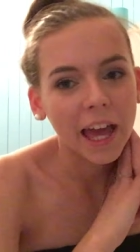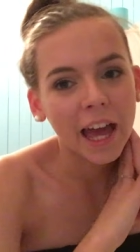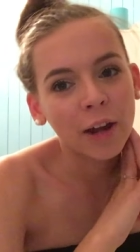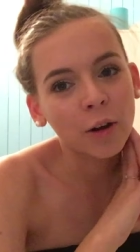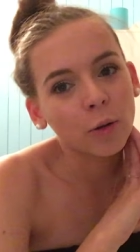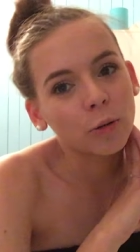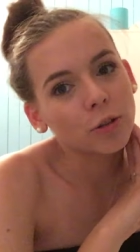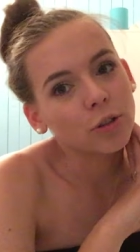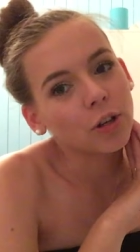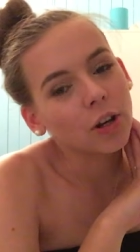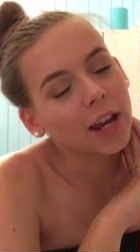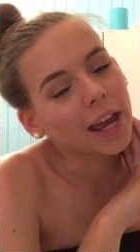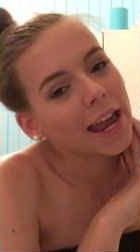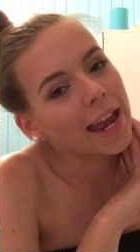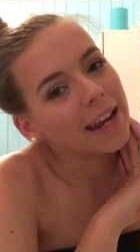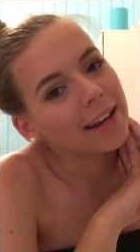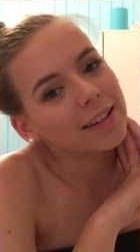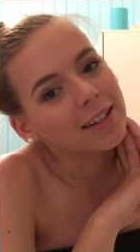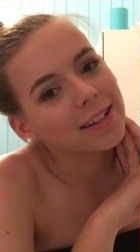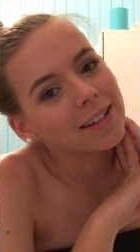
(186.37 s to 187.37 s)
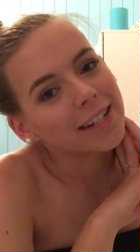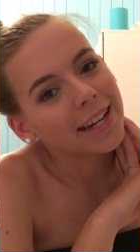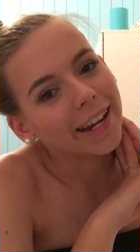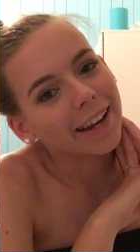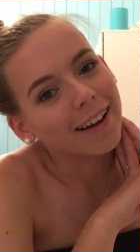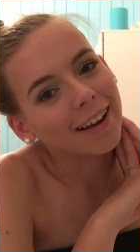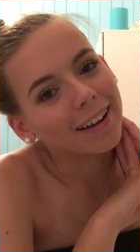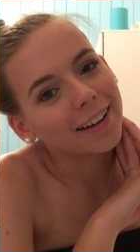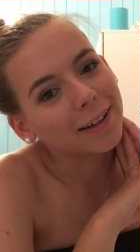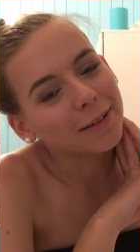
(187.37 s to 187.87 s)
And also hey to
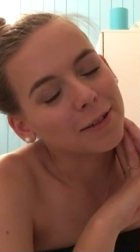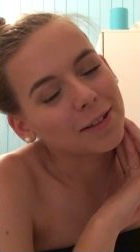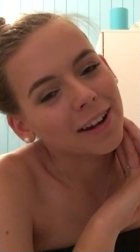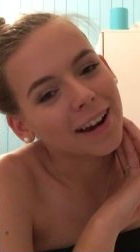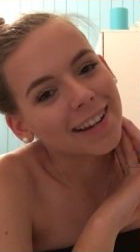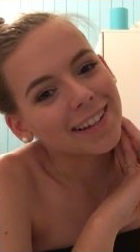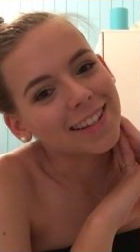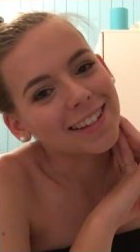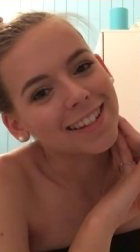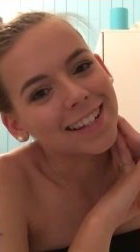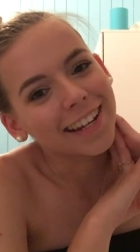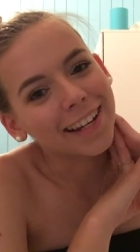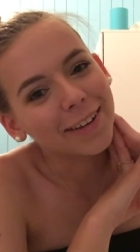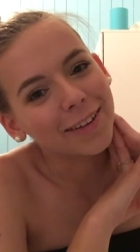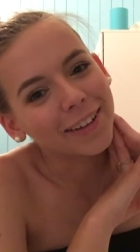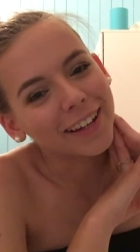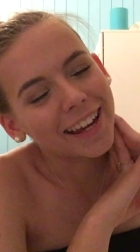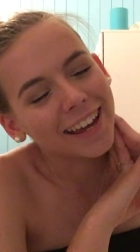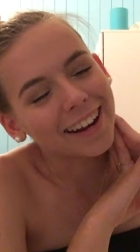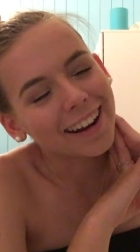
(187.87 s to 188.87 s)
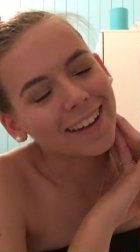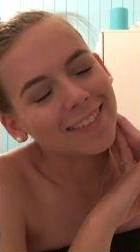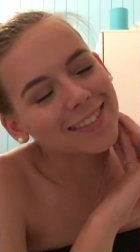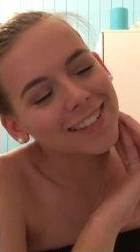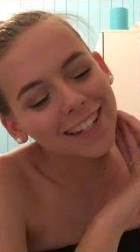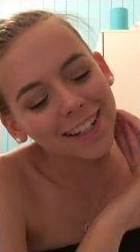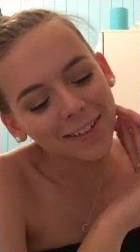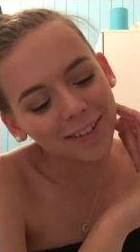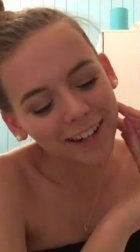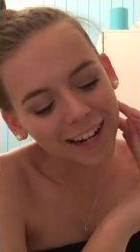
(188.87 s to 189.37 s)
Tia. It was nice to see you again. I haven't
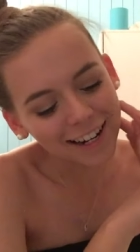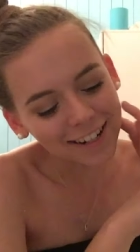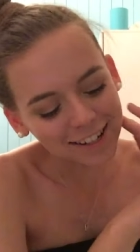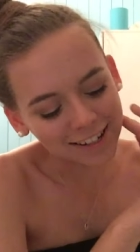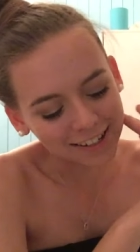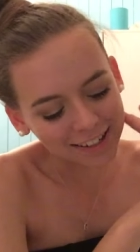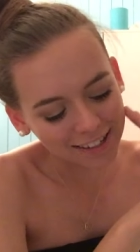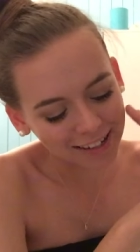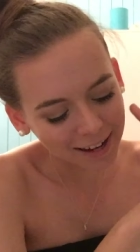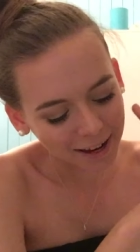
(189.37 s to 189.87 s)
seen you in ages.